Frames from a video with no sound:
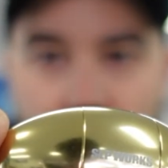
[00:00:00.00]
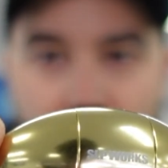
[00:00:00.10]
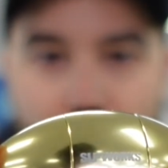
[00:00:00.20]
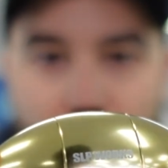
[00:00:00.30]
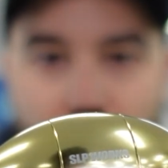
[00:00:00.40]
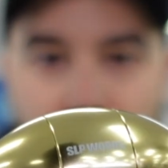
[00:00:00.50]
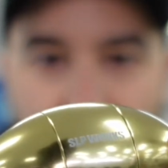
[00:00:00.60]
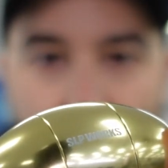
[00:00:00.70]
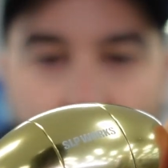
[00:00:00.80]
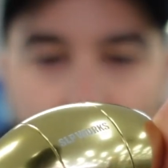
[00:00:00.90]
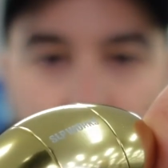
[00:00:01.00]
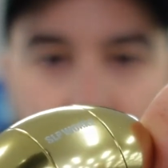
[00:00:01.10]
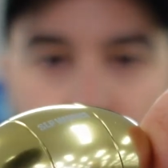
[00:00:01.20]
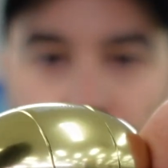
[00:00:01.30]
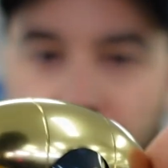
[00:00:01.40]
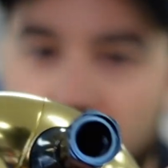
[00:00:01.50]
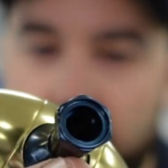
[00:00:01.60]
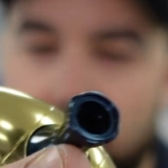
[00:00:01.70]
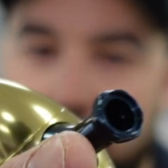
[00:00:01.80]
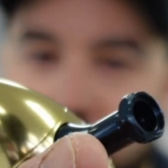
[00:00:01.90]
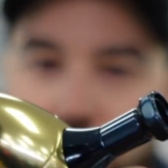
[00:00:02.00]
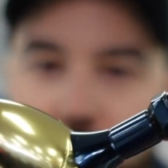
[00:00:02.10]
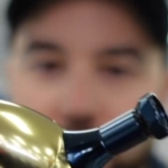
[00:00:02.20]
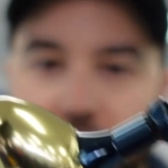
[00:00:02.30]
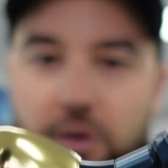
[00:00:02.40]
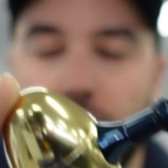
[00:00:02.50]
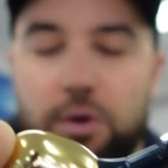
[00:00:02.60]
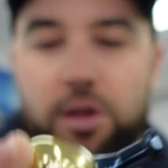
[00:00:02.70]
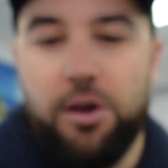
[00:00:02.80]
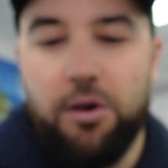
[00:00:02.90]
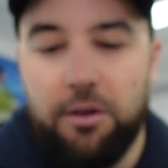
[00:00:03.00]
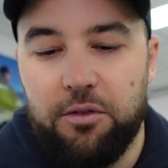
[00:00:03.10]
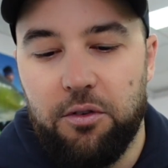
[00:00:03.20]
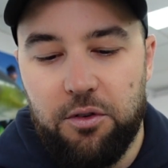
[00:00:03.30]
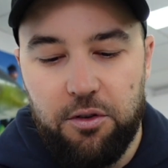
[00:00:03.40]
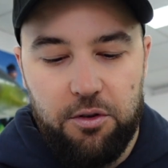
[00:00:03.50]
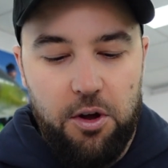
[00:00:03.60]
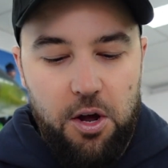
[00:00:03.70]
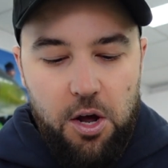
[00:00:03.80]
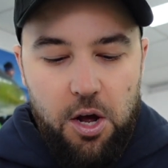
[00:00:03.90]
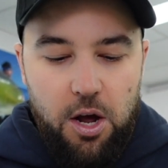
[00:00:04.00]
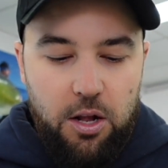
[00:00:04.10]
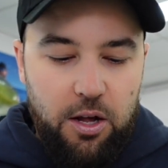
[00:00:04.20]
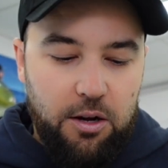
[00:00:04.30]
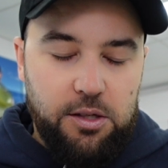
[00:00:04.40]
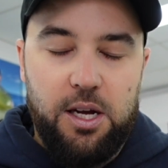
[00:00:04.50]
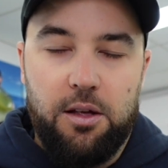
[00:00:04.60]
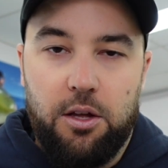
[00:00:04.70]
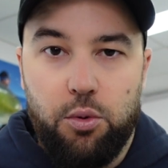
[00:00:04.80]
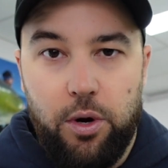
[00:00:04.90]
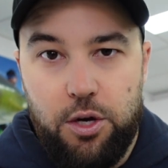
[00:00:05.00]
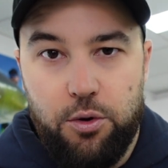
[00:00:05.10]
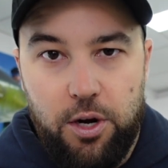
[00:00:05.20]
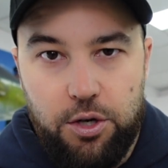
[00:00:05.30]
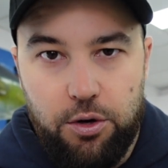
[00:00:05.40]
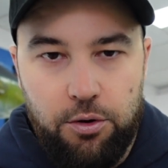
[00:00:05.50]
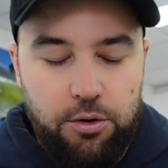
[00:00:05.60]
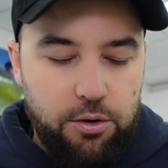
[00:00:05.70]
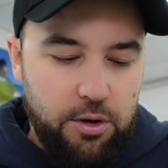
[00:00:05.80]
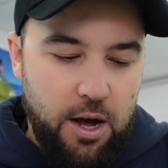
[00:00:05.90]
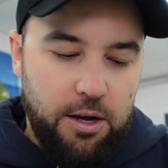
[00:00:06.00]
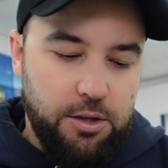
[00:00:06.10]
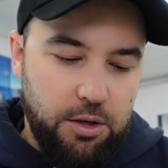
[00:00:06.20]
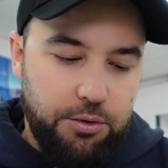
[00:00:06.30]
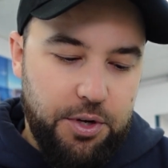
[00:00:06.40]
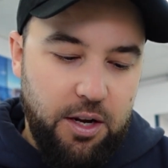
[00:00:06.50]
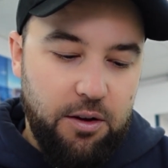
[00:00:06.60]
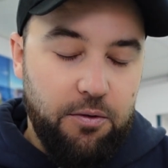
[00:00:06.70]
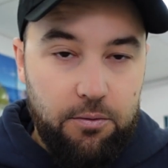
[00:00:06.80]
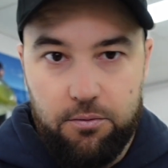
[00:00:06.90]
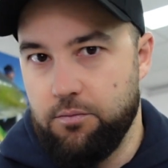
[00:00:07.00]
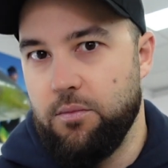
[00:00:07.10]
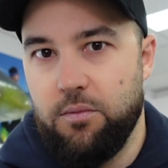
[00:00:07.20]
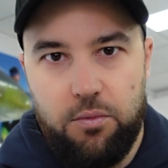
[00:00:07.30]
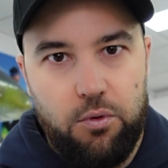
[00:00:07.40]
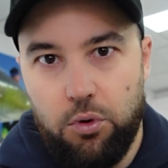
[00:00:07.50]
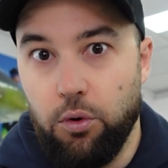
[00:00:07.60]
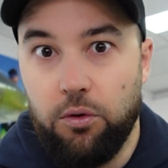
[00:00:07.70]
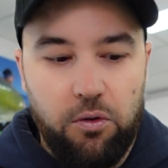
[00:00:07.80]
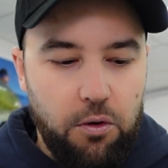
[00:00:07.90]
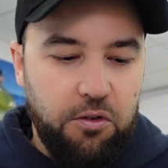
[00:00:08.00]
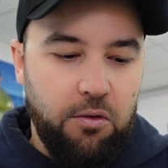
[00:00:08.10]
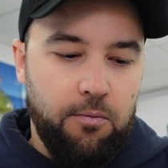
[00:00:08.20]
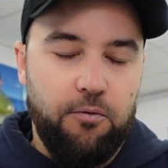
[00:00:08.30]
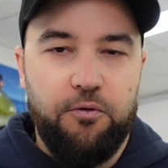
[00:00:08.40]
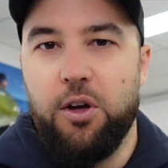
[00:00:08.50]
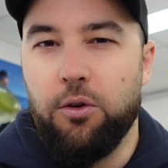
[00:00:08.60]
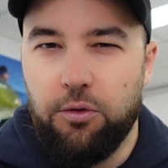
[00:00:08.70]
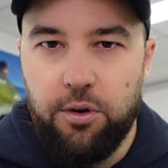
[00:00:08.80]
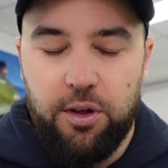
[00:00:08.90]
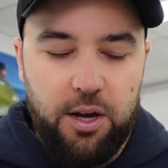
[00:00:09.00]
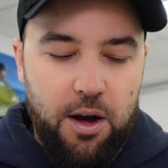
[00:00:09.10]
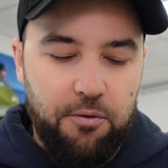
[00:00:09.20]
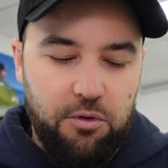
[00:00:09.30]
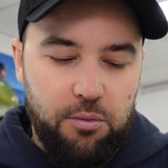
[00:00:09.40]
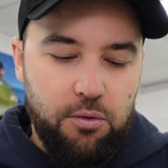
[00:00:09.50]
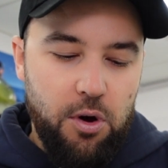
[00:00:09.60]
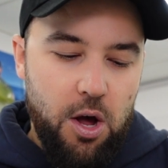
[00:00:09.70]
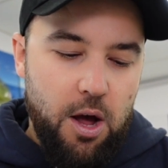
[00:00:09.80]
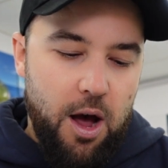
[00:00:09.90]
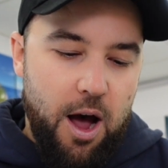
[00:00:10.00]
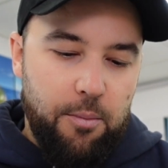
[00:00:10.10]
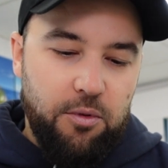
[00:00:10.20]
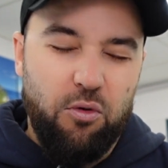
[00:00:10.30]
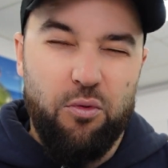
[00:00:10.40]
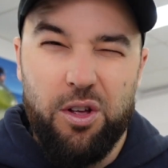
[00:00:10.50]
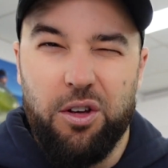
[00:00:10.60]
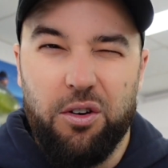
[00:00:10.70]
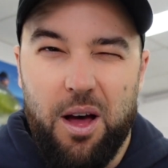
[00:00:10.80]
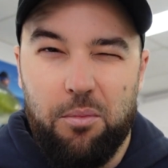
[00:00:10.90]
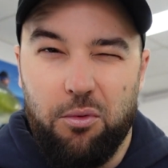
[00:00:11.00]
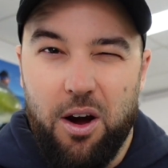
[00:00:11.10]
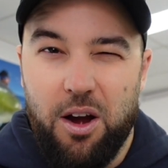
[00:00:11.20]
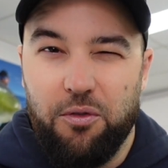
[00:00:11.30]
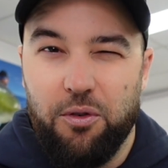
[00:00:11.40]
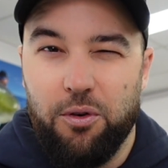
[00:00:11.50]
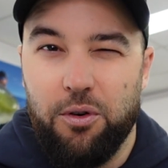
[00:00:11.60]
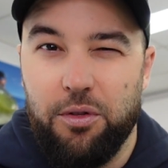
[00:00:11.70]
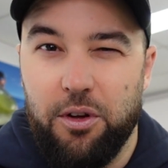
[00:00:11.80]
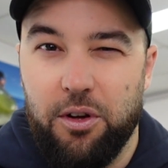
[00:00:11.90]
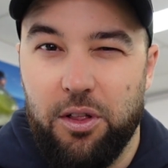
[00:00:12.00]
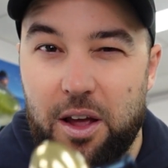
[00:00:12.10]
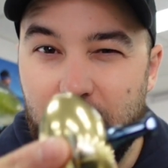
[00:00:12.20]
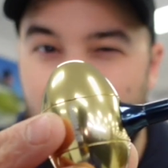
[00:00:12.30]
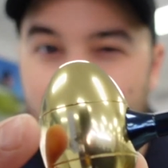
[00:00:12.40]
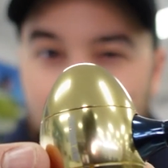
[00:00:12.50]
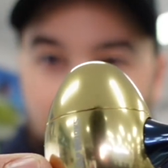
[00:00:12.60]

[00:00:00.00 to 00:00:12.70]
a number of Daiwa reels. They actually fit really nice onto, like I was saying, the 2022 Saltiga. Looks awesome, feels really comfortable. It's a really good upgrade for the lever drag